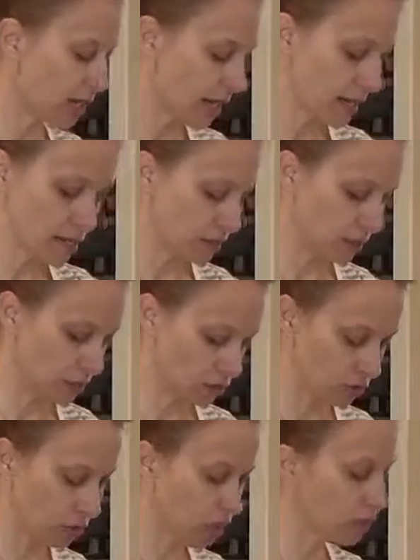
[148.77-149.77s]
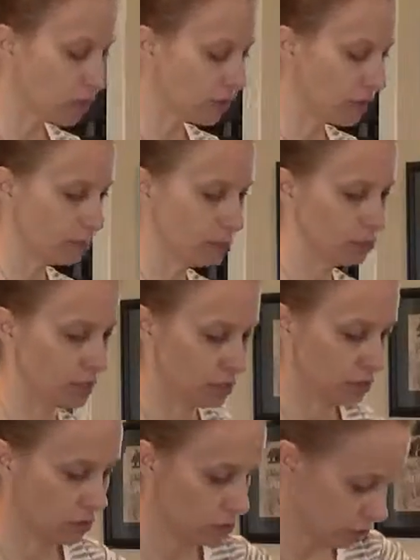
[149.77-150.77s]
add additional color and beauty
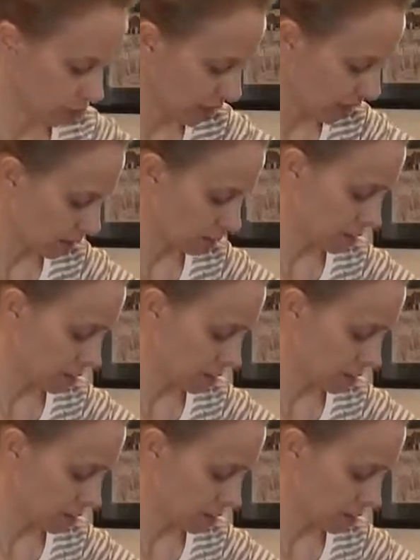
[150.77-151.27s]
to the whole salad,